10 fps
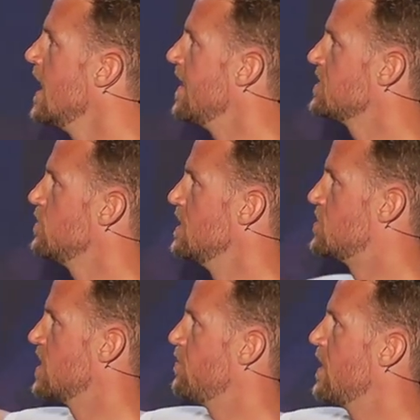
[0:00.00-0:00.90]
And that's when the
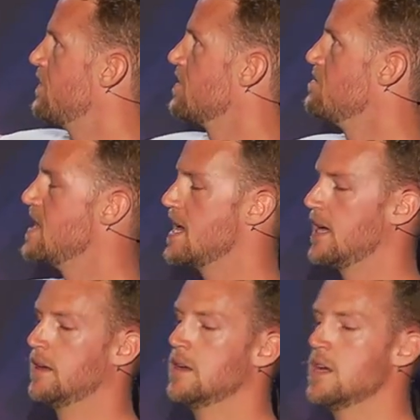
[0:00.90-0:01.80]
trip went from
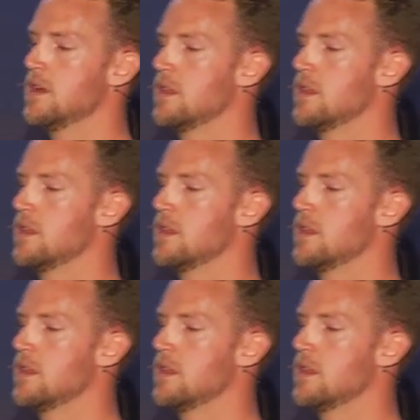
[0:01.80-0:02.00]
being